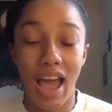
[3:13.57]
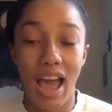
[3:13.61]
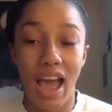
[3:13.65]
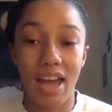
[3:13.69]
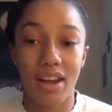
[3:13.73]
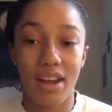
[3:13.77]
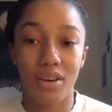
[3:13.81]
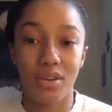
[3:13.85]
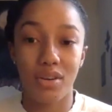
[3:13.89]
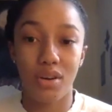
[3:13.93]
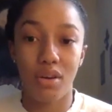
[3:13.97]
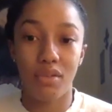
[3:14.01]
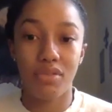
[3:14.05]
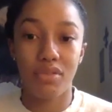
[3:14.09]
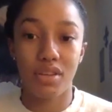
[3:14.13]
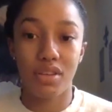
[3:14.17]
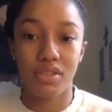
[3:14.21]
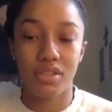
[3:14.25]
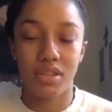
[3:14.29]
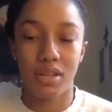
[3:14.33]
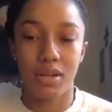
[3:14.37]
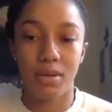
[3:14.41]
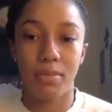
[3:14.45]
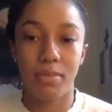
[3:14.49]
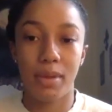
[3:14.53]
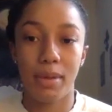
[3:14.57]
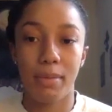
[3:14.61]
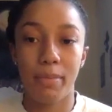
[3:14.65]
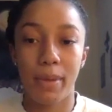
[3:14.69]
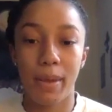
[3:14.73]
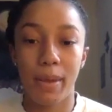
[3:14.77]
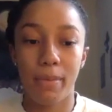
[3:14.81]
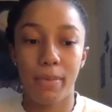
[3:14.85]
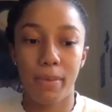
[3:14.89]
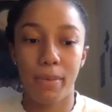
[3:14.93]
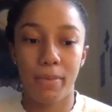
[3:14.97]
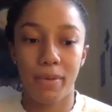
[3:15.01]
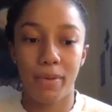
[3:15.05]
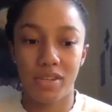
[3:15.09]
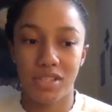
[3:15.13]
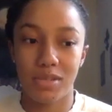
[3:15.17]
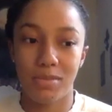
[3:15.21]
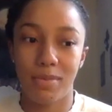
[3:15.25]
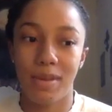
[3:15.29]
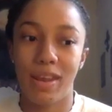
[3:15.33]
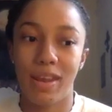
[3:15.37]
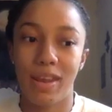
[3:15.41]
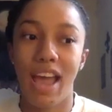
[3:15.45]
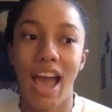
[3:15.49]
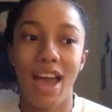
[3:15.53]
I don't know if there's going to be people pushing
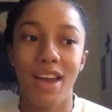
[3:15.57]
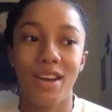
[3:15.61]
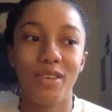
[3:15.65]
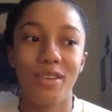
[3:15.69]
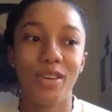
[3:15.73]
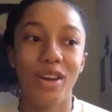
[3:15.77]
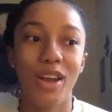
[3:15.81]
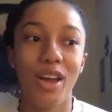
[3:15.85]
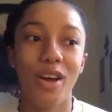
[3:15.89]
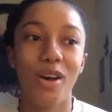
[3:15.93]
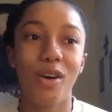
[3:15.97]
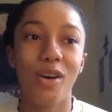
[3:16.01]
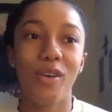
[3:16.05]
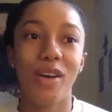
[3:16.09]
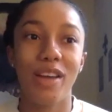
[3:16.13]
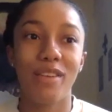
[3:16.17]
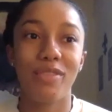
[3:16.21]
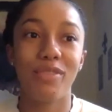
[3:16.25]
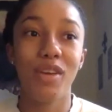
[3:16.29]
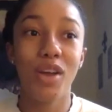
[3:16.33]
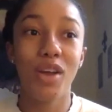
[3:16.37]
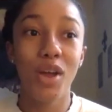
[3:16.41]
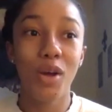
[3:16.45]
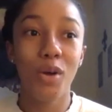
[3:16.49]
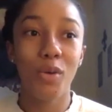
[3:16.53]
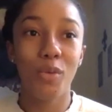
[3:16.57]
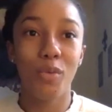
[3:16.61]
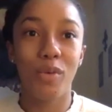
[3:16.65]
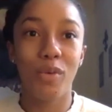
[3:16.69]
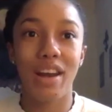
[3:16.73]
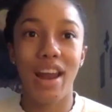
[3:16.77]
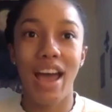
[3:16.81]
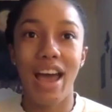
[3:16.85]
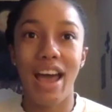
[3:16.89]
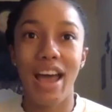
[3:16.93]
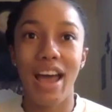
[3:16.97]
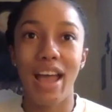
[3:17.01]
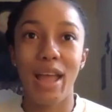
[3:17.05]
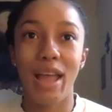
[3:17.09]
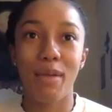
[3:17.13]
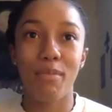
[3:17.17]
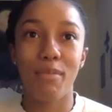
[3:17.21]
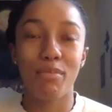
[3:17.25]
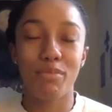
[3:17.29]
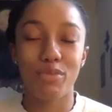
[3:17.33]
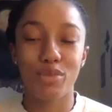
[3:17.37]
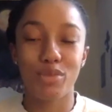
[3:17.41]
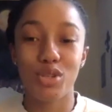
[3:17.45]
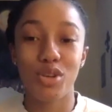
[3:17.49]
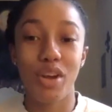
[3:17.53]
me. I don't know if when
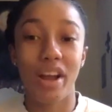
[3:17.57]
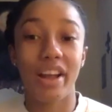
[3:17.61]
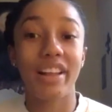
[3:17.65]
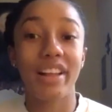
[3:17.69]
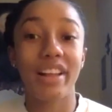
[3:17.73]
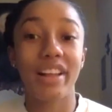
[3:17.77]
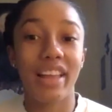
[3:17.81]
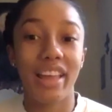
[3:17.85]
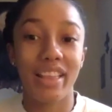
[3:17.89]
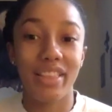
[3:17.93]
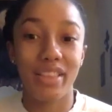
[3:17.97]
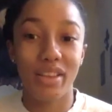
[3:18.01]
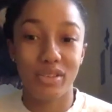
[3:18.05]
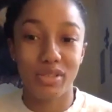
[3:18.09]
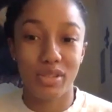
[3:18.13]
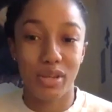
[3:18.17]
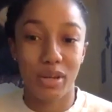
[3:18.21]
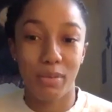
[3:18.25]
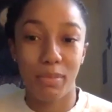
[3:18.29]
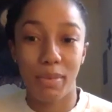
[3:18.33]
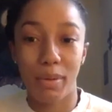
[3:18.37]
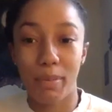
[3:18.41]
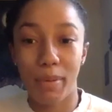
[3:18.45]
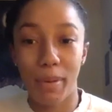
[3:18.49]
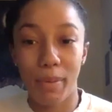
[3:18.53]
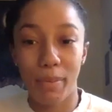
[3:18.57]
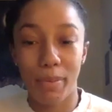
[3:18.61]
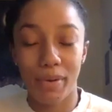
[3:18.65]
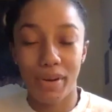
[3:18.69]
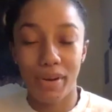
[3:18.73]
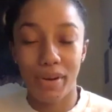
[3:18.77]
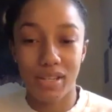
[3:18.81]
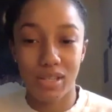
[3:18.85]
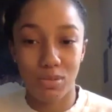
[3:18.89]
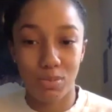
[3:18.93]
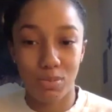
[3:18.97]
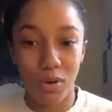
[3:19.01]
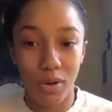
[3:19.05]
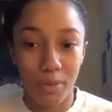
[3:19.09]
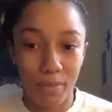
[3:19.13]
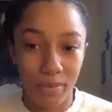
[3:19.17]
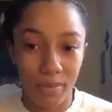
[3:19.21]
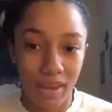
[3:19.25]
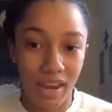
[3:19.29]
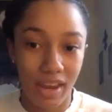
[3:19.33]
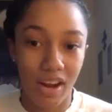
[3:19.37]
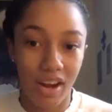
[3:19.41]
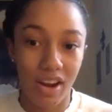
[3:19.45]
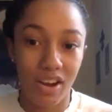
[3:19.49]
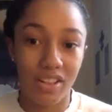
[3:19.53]
I'm struggling, there's going to be people to support me
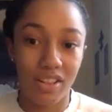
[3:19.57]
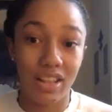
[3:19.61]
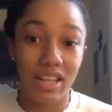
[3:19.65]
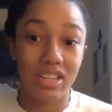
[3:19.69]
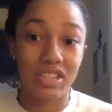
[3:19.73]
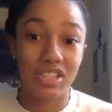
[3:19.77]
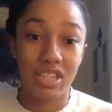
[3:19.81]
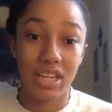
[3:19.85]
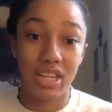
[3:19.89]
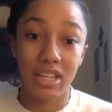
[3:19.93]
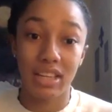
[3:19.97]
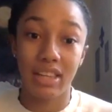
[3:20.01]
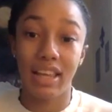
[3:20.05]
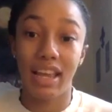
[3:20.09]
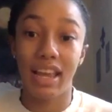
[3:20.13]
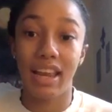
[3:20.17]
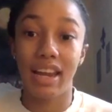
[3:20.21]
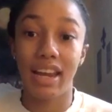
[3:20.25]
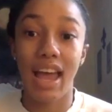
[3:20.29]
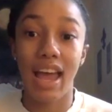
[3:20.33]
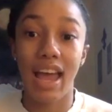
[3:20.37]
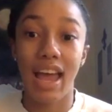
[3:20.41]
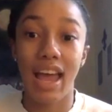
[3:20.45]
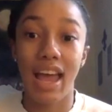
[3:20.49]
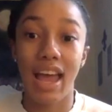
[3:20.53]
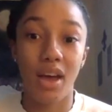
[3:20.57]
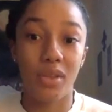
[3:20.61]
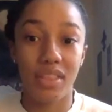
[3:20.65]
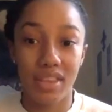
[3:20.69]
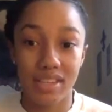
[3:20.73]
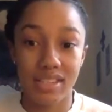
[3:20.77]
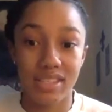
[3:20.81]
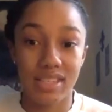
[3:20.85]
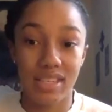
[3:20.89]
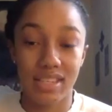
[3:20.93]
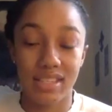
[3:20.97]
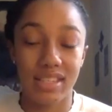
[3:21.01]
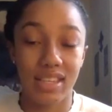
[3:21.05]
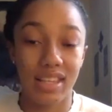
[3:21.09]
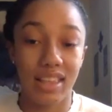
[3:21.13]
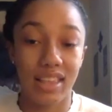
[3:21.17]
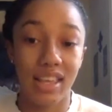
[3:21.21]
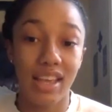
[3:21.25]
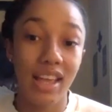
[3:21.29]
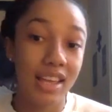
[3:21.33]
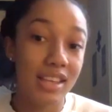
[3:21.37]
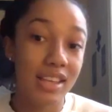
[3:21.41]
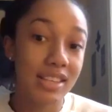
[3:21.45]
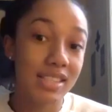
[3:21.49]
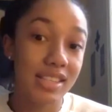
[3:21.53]
here. And then she laid out this,
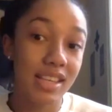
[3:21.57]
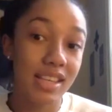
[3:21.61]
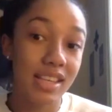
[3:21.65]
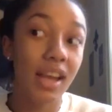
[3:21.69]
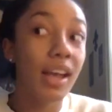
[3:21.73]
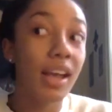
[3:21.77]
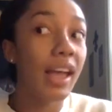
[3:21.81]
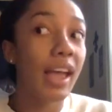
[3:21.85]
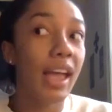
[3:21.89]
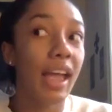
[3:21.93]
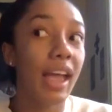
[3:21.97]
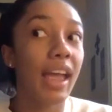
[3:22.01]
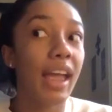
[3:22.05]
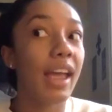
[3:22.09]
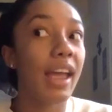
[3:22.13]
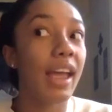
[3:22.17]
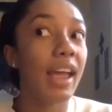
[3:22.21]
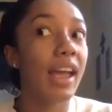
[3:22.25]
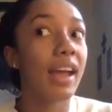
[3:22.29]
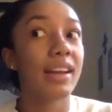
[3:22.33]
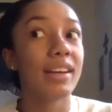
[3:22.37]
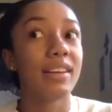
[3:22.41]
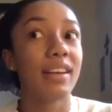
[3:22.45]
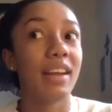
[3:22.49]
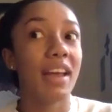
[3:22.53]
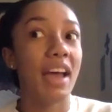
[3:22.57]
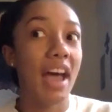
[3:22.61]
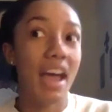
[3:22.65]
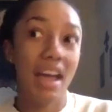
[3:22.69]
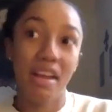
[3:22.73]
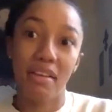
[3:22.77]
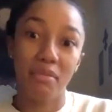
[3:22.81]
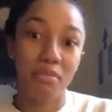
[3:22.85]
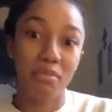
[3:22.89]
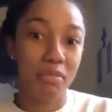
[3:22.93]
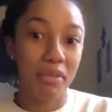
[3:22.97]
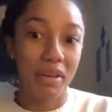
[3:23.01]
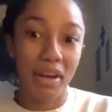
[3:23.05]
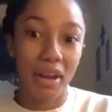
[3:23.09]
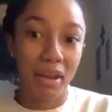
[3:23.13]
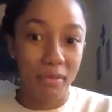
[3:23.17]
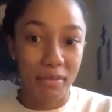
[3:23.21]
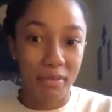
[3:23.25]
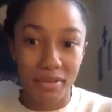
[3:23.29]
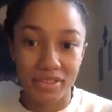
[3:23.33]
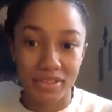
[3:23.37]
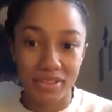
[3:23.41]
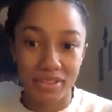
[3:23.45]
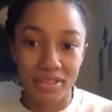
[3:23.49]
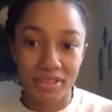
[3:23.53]
and this, and I've been
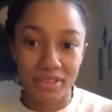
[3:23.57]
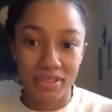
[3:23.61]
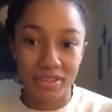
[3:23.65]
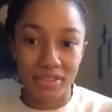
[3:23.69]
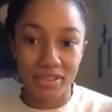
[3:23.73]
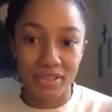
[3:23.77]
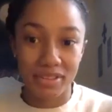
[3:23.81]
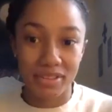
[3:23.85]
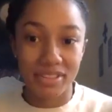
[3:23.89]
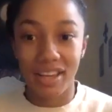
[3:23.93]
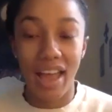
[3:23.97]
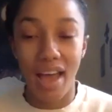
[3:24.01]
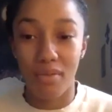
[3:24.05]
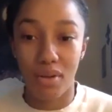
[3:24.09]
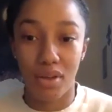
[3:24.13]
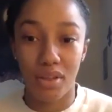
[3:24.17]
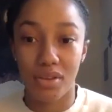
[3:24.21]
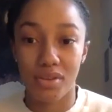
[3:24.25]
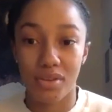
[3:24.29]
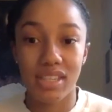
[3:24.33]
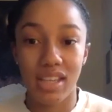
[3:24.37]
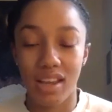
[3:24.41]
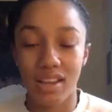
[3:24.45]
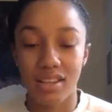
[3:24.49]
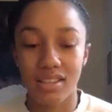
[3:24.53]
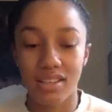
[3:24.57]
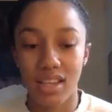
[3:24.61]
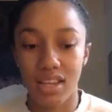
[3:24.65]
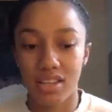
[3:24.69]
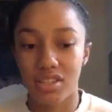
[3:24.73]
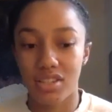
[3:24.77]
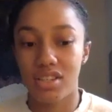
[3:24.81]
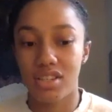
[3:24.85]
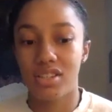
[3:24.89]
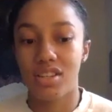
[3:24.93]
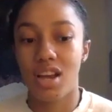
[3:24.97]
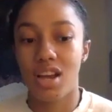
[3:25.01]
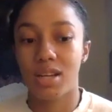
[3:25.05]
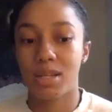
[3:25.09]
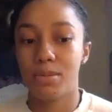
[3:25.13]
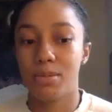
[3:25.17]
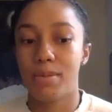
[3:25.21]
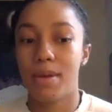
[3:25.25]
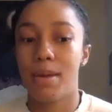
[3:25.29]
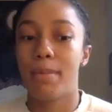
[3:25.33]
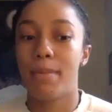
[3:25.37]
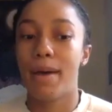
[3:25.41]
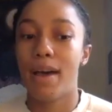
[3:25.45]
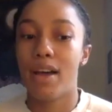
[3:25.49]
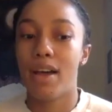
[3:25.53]
able to have all those things that she
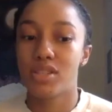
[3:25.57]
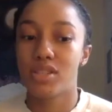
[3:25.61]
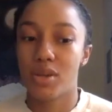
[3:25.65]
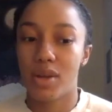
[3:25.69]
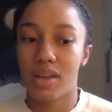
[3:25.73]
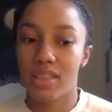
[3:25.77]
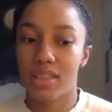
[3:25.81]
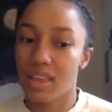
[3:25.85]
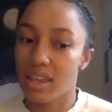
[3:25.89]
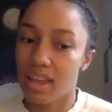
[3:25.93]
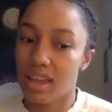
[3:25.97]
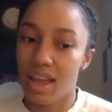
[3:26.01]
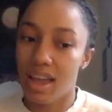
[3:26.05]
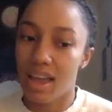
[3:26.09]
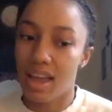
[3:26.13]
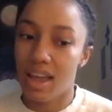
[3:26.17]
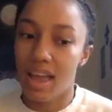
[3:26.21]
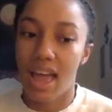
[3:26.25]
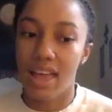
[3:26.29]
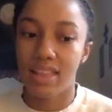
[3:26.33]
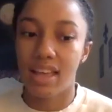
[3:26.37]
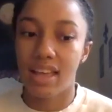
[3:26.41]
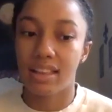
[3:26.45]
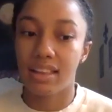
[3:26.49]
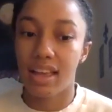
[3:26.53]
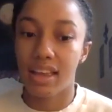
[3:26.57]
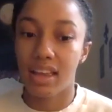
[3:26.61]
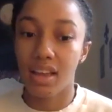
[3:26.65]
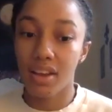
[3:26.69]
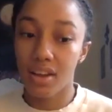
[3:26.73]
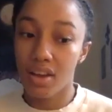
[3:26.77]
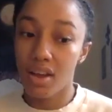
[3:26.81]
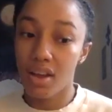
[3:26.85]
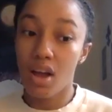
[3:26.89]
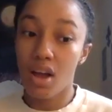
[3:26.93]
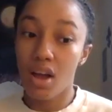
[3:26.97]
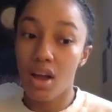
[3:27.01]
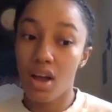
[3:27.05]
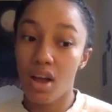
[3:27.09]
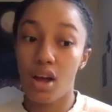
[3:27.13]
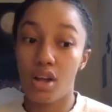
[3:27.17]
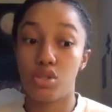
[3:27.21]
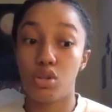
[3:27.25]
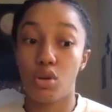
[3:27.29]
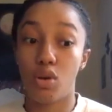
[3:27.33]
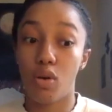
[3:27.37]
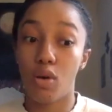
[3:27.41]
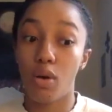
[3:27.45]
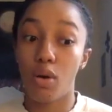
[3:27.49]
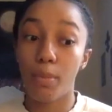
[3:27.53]
talked to me about. So I think I had that like
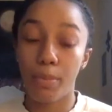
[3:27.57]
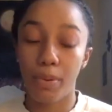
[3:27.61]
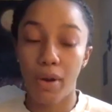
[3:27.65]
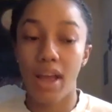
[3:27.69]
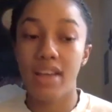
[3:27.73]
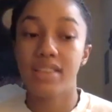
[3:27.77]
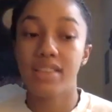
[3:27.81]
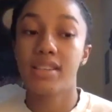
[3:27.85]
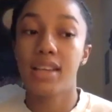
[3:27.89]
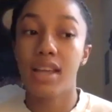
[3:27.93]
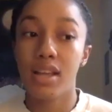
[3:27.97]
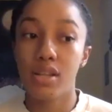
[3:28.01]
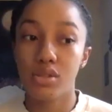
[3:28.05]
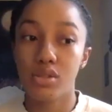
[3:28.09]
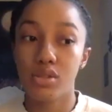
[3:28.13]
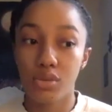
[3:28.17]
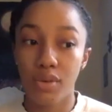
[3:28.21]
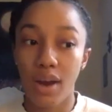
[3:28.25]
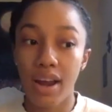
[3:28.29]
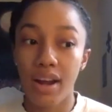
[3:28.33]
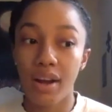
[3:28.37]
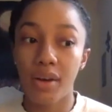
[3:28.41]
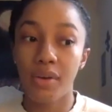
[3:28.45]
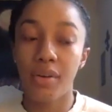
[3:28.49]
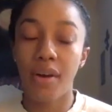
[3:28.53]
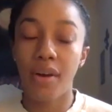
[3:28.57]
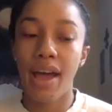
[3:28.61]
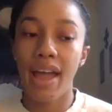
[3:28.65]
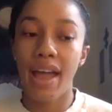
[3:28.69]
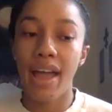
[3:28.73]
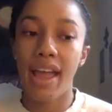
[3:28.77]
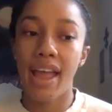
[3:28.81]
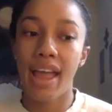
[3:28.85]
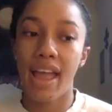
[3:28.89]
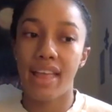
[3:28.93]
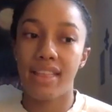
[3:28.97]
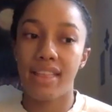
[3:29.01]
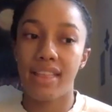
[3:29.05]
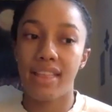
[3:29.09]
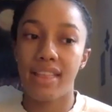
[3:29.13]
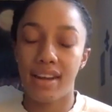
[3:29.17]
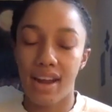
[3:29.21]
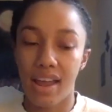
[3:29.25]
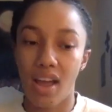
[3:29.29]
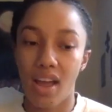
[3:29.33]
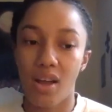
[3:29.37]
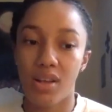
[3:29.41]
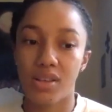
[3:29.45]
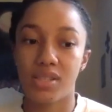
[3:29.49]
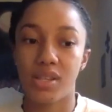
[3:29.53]
adult presence right away, and then
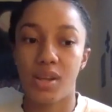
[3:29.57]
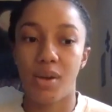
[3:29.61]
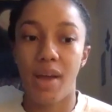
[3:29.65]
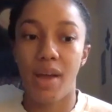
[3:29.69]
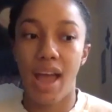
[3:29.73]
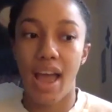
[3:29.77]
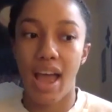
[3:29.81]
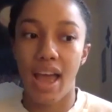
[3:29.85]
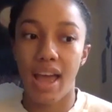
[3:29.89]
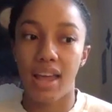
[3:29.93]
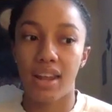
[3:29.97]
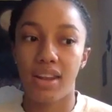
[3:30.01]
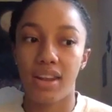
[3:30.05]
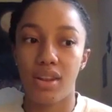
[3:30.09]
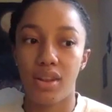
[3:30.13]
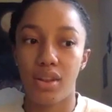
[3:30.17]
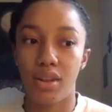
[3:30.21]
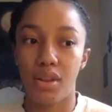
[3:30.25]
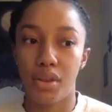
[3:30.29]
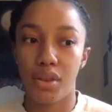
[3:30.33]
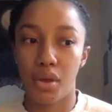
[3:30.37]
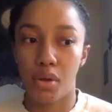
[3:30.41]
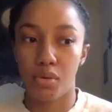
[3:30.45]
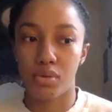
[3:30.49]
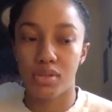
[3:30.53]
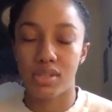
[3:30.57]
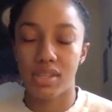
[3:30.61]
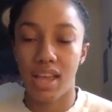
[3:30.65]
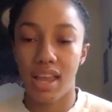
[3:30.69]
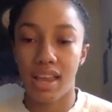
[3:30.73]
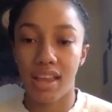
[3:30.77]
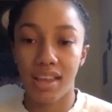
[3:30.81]
I also had those